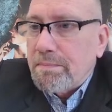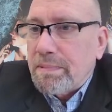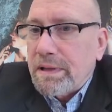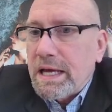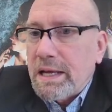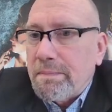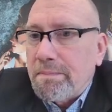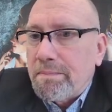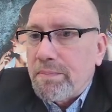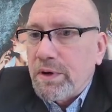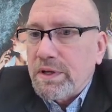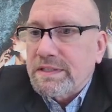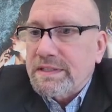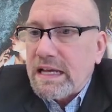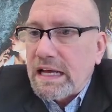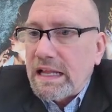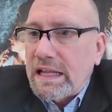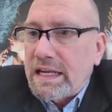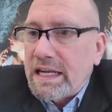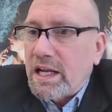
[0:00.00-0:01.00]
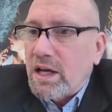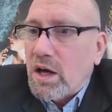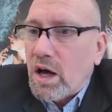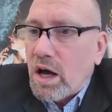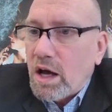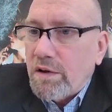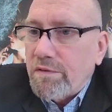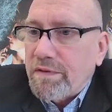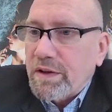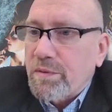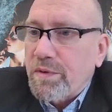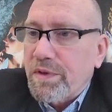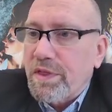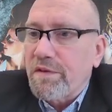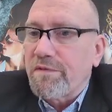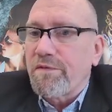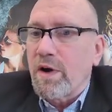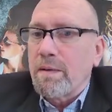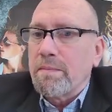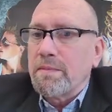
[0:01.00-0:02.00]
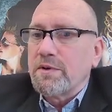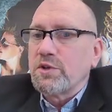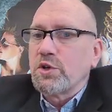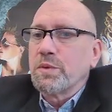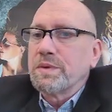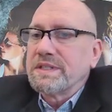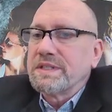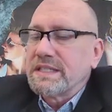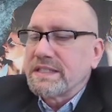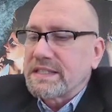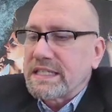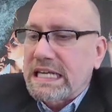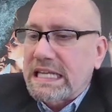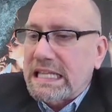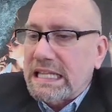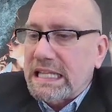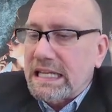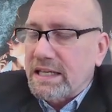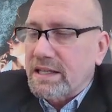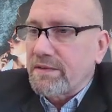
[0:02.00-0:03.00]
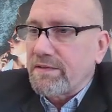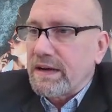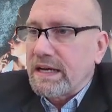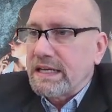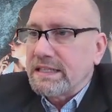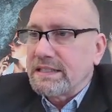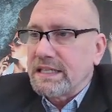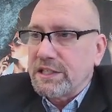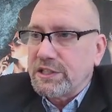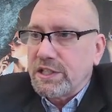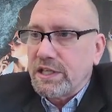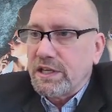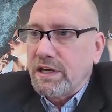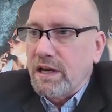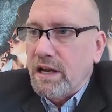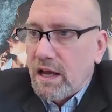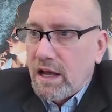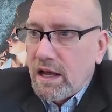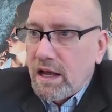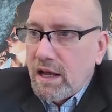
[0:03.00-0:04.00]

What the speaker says: and plan put Stalin in conflict with the farmers who resisted collectivization,